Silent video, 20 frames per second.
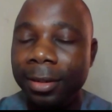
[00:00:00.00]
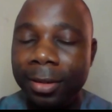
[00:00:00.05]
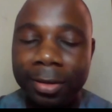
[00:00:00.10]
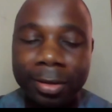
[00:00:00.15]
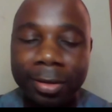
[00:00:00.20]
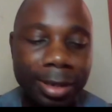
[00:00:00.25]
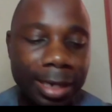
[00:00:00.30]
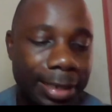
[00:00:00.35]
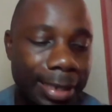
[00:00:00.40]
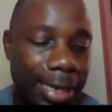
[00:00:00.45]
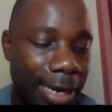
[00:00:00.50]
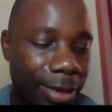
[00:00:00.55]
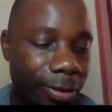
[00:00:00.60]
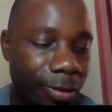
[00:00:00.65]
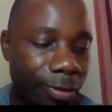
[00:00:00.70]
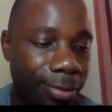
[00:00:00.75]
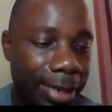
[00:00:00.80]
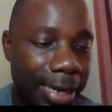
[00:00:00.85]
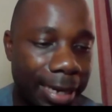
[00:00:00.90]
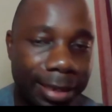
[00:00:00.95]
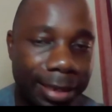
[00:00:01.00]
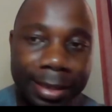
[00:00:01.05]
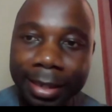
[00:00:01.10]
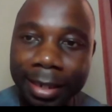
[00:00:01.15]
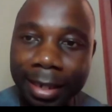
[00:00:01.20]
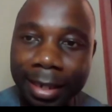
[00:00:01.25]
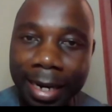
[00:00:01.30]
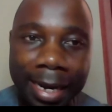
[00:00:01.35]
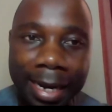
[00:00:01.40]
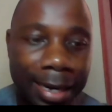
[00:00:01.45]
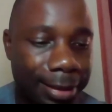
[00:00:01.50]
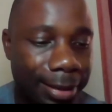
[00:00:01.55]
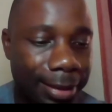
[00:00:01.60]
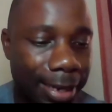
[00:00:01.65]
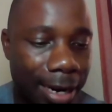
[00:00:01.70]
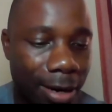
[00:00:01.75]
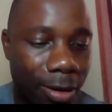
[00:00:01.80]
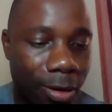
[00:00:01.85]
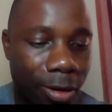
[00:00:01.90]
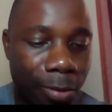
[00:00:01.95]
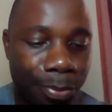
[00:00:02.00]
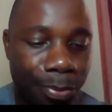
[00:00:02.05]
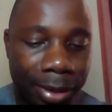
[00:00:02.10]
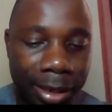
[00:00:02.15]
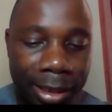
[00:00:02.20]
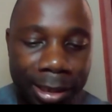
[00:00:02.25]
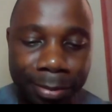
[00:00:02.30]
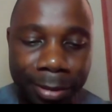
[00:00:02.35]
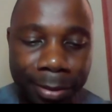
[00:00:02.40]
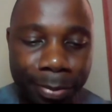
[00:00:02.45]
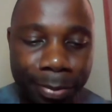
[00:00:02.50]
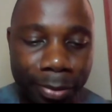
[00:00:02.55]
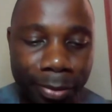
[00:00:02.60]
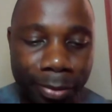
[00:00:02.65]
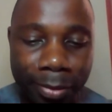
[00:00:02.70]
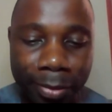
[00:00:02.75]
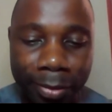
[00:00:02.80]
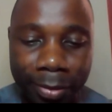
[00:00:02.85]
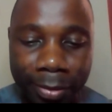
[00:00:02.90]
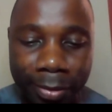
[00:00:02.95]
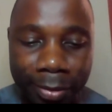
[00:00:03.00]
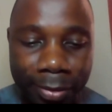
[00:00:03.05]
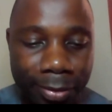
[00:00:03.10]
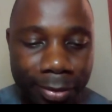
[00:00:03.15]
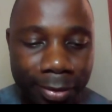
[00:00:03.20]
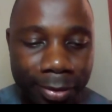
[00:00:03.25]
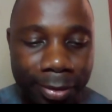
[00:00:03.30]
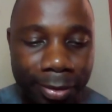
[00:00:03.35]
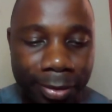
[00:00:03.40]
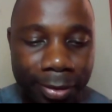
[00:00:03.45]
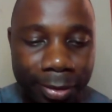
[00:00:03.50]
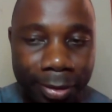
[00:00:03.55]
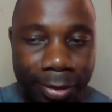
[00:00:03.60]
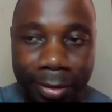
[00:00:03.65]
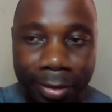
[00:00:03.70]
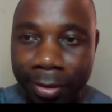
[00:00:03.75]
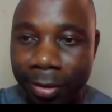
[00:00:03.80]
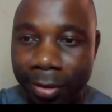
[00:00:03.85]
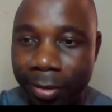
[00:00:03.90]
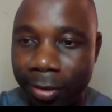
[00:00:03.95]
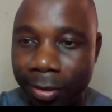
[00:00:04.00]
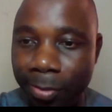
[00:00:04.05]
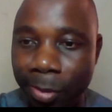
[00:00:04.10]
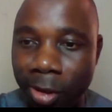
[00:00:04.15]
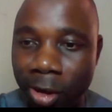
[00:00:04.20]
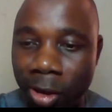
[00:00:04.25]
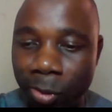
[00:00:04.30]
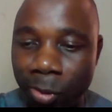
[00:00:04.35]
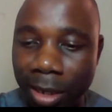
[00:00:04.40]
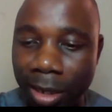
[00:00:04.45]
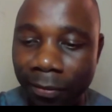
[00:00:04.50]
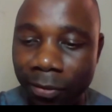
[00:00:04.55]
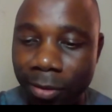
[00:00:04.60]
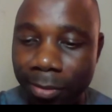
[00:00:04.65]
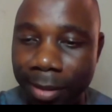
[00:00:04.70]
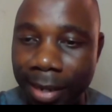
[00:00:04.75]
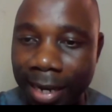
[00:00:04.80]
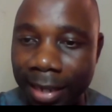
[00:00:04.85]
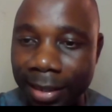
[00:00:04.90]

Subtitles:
So let's assume that these clients are corporate people. So because we have to be